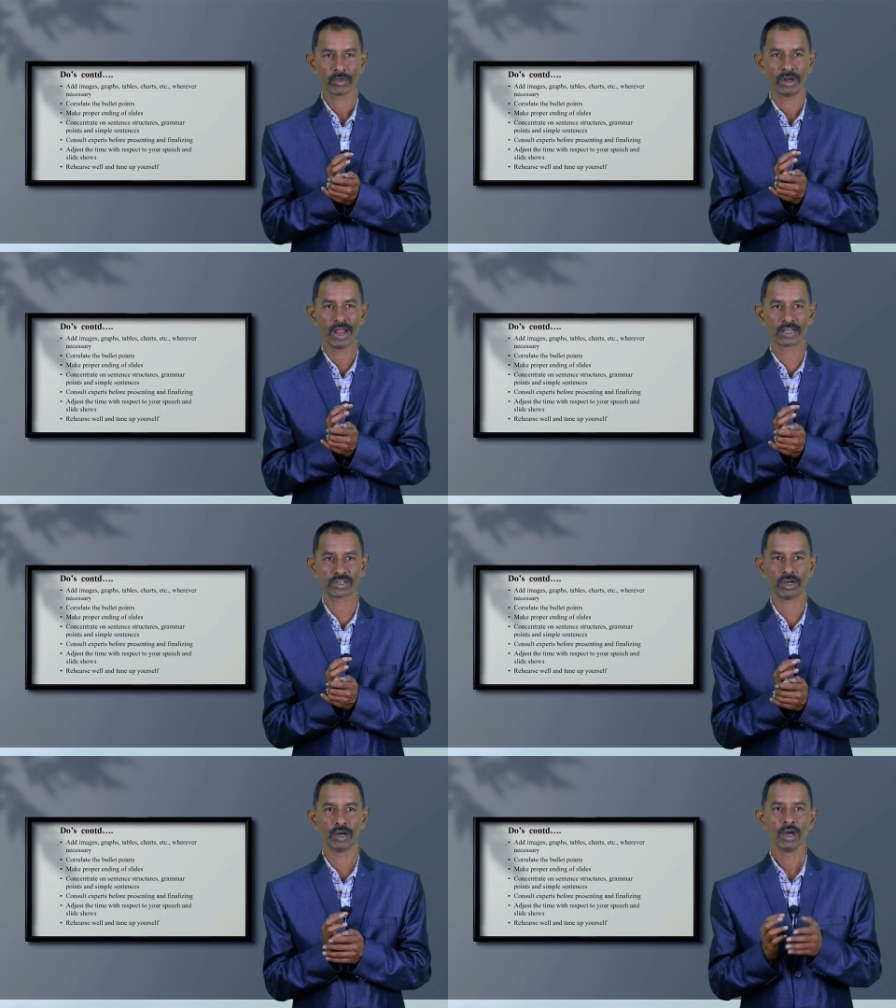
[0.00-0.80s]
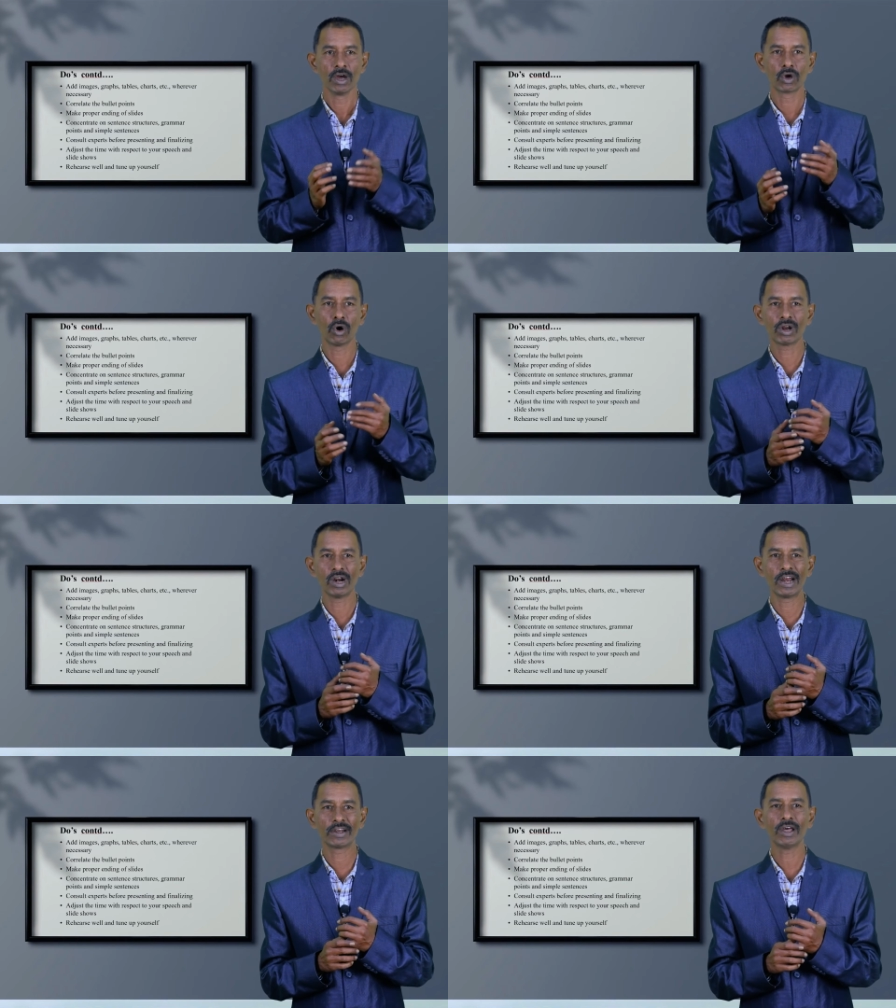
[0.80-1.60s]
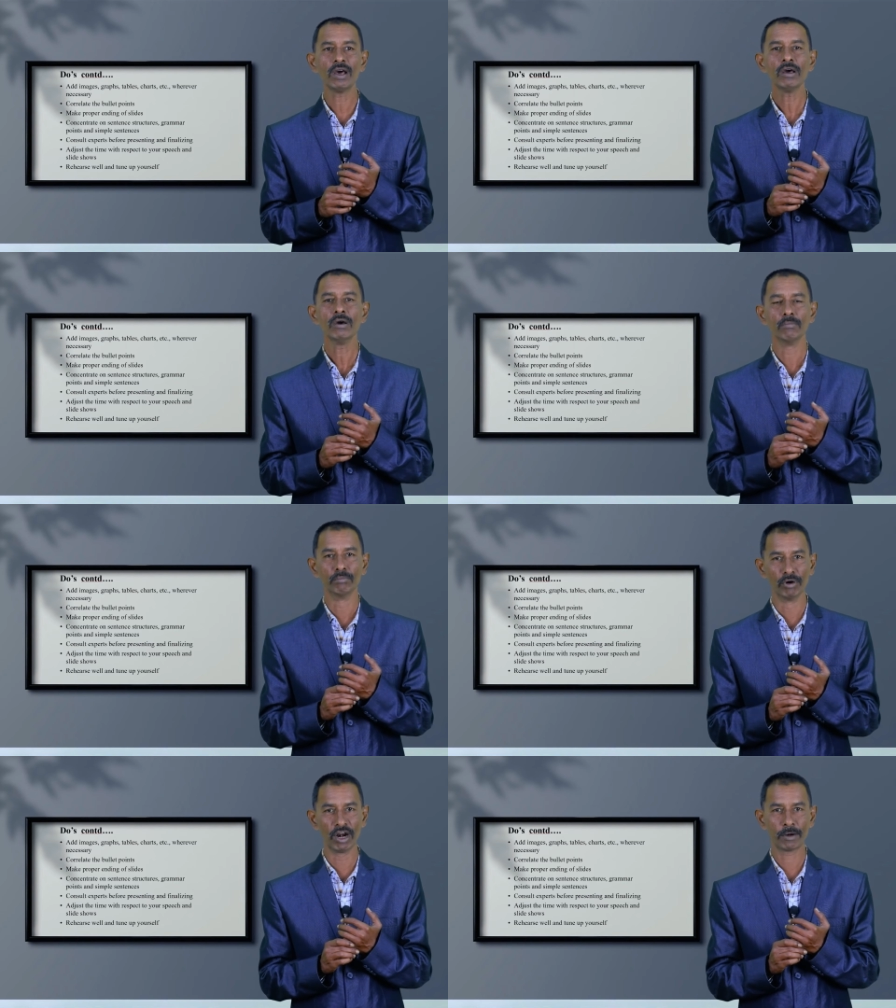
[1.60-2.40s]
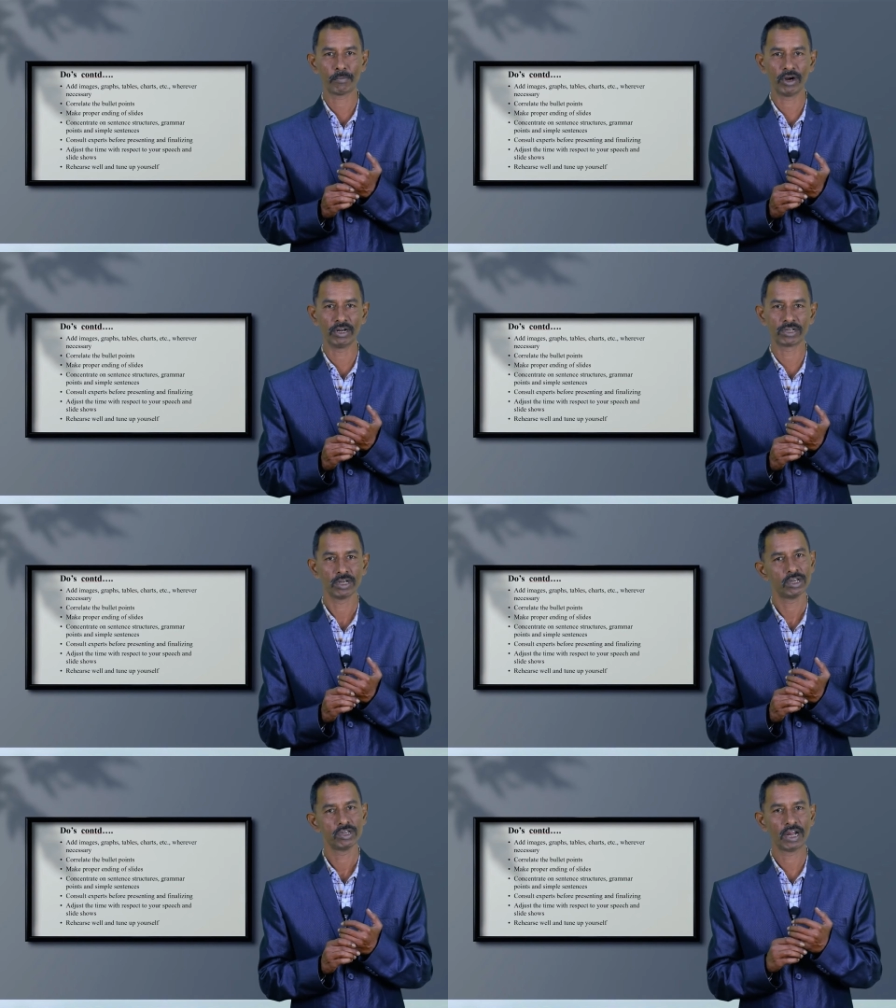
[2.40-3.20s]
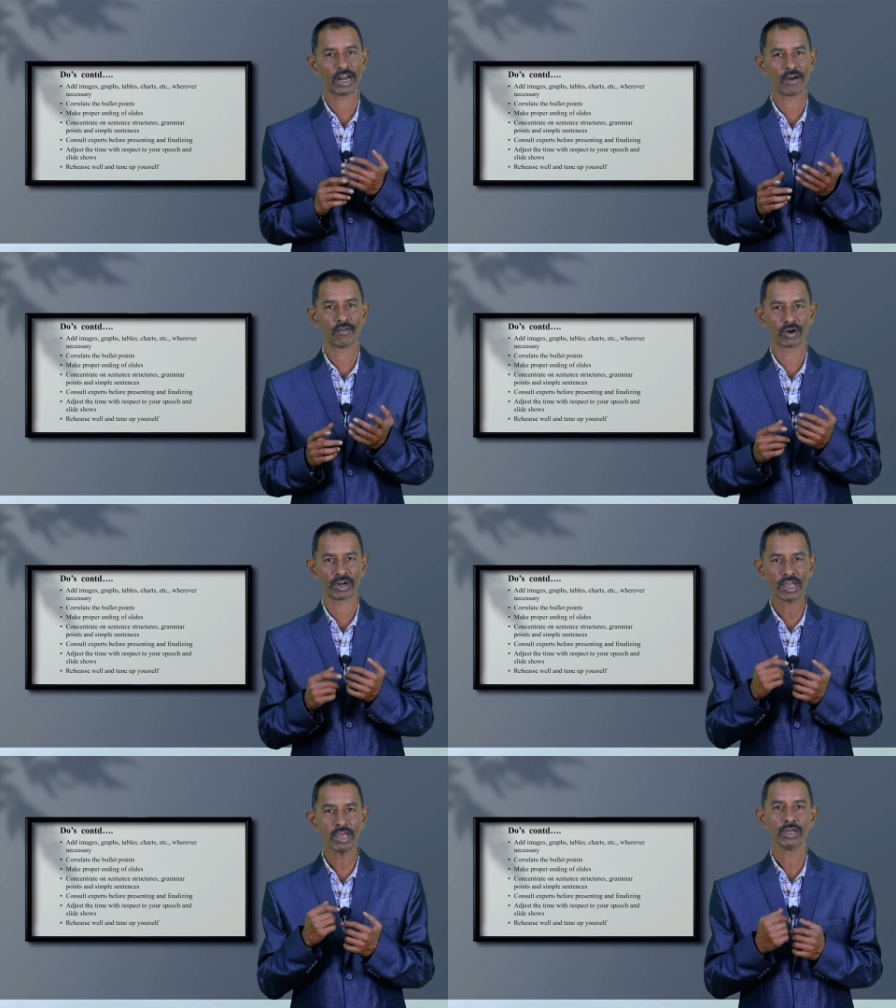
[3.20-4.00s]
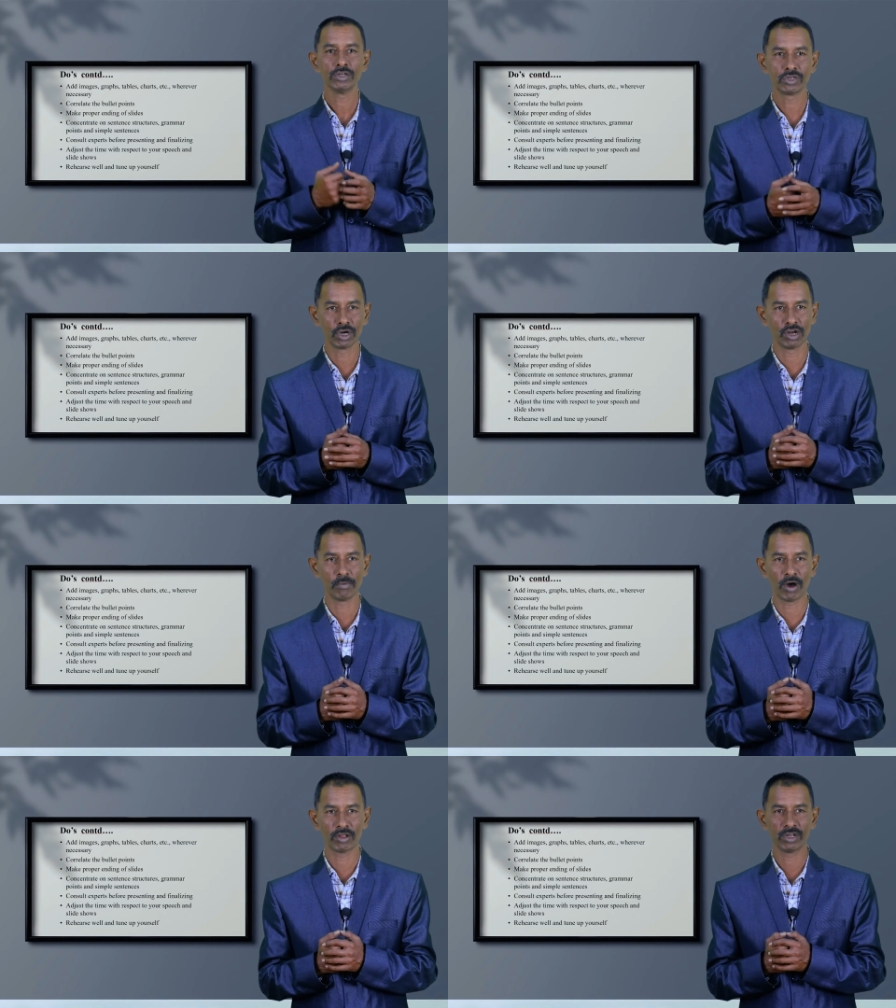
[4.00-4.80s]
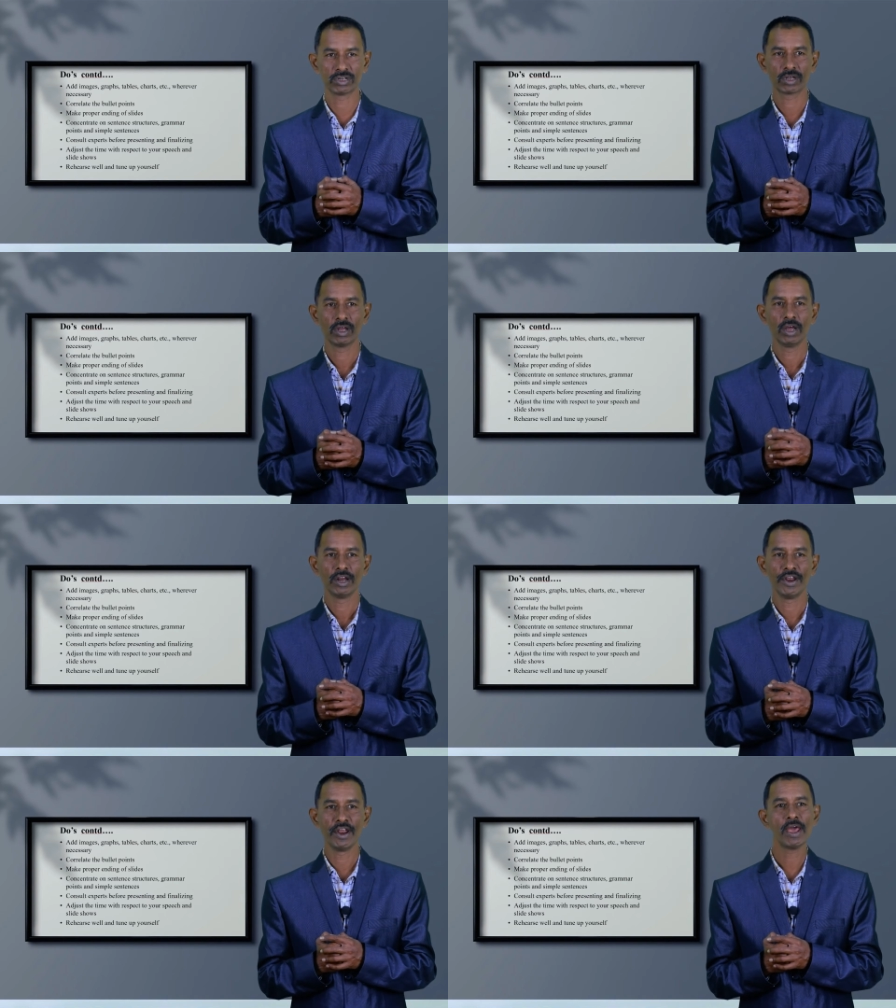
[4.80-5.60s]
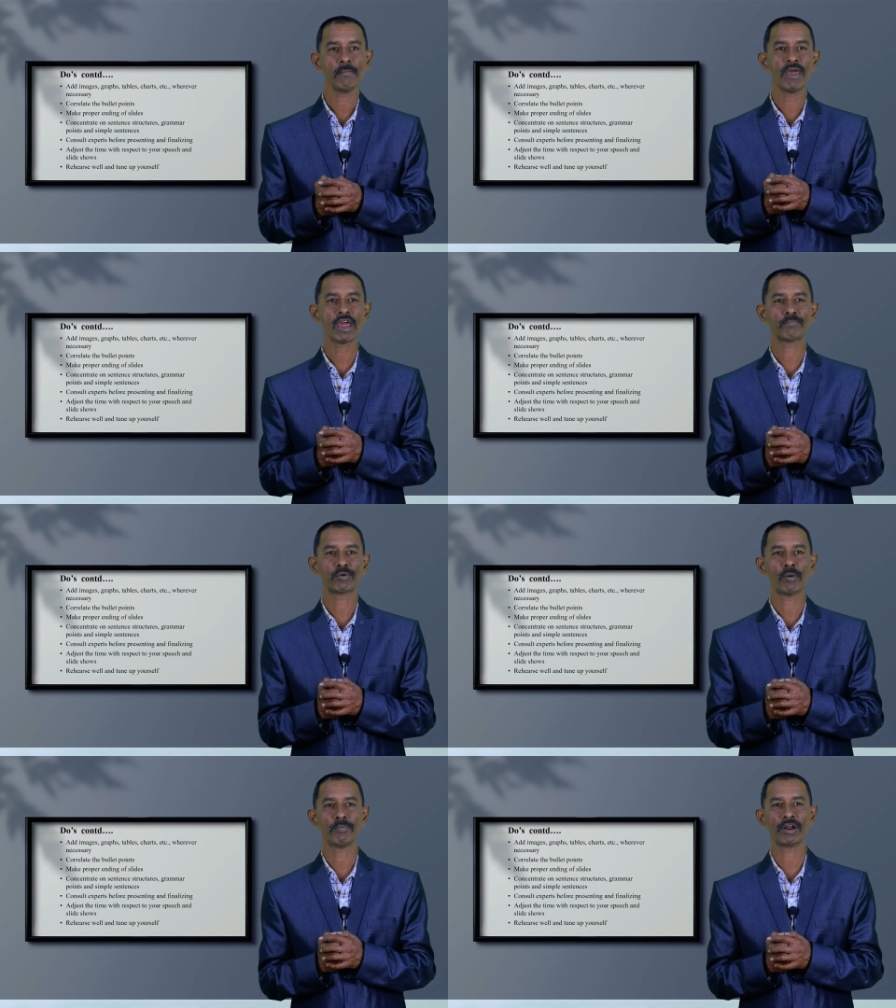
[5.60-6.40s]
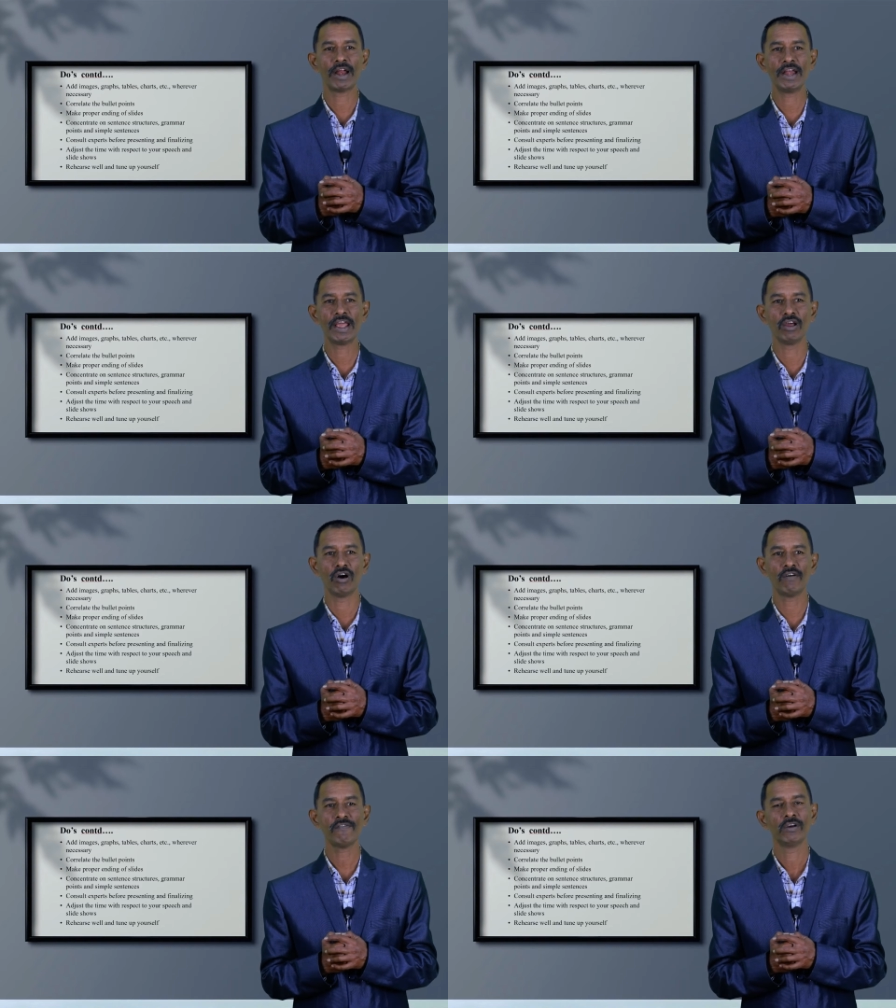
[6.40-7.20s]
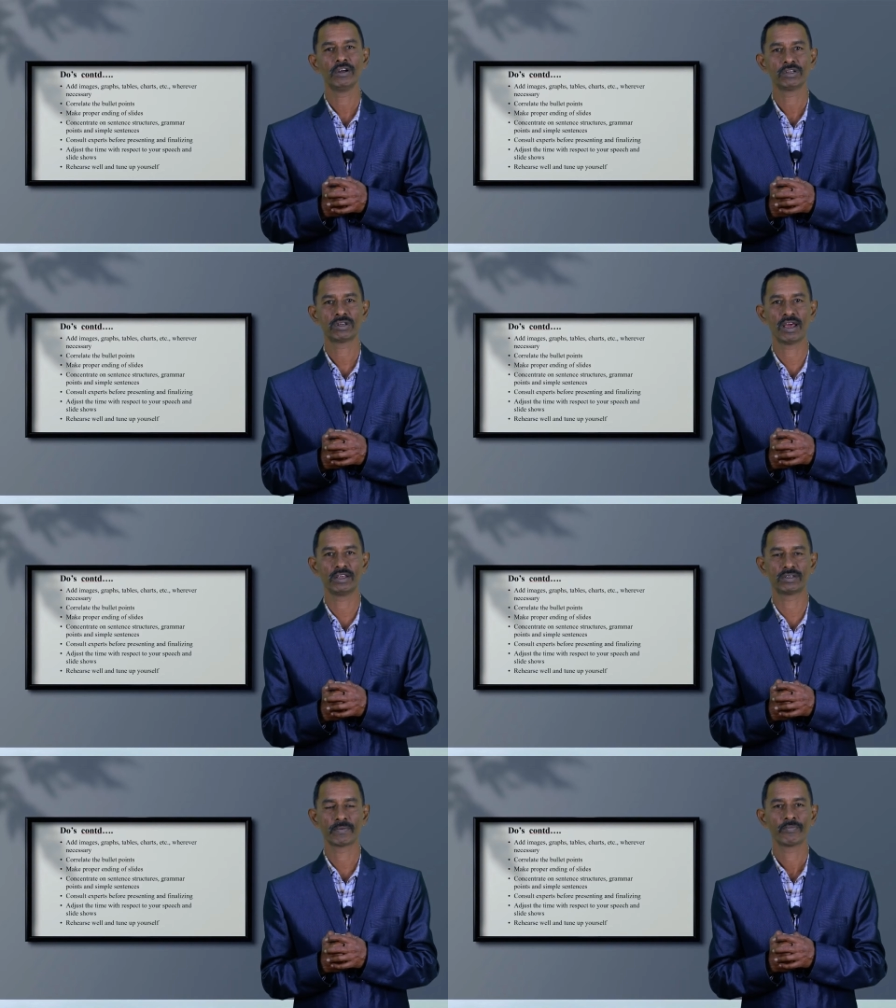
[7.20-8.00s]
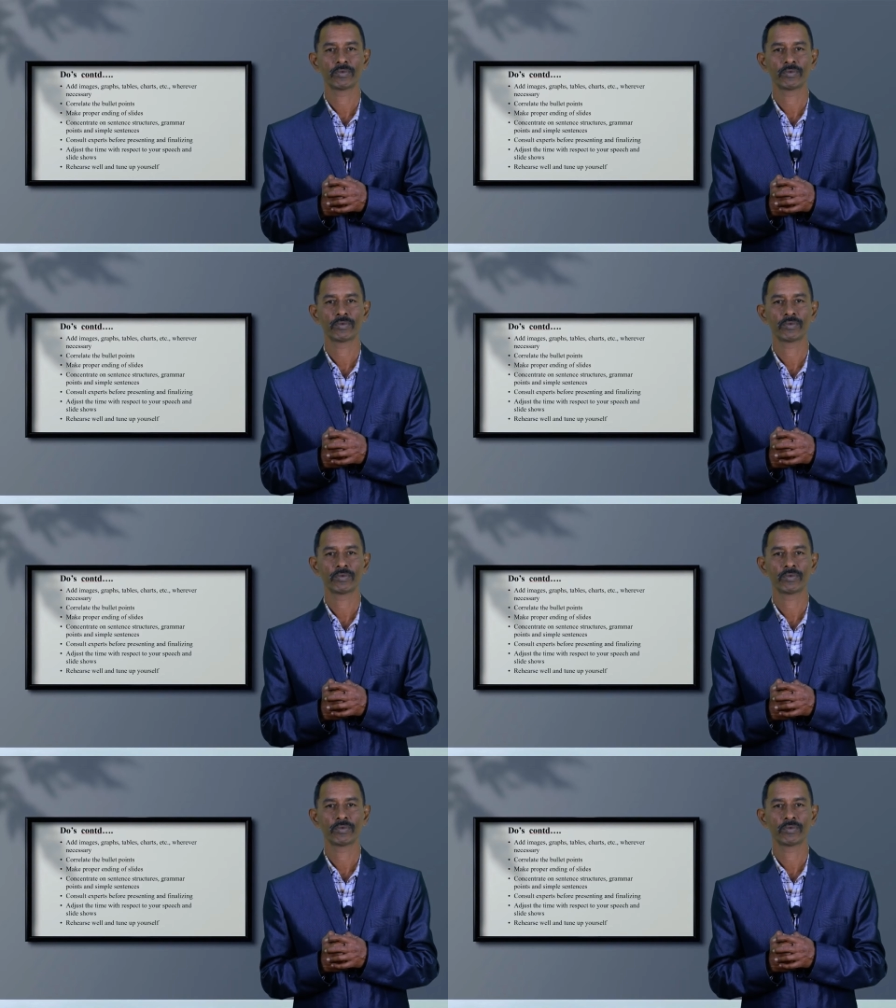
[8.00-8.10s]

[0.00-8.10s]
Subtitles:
Next, correlate the bullet points that I have already told about this. Make proper ending of slides.